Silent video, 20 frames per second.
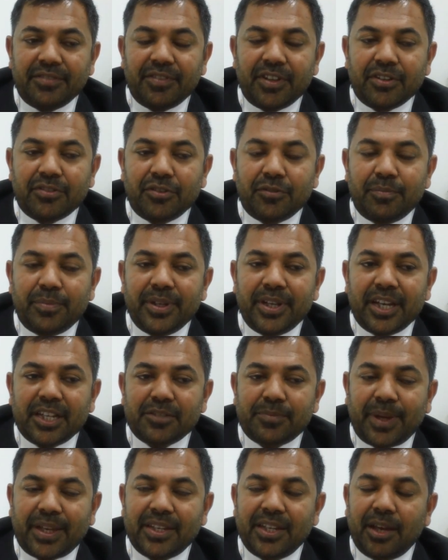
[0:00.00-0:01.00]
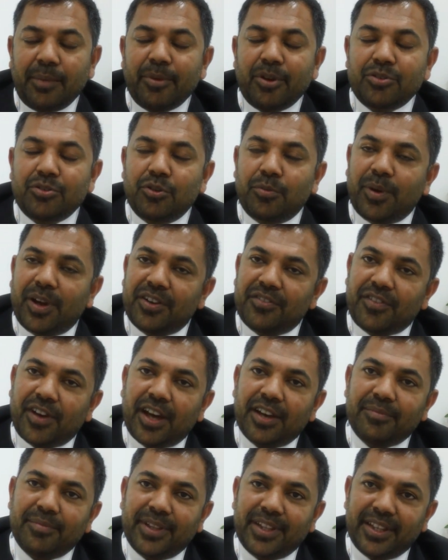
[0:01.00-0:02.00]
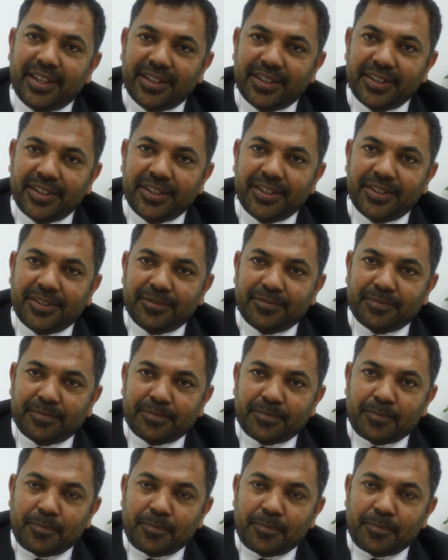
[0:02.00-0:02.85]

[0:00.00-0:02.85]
we could be expecting about 2.5 million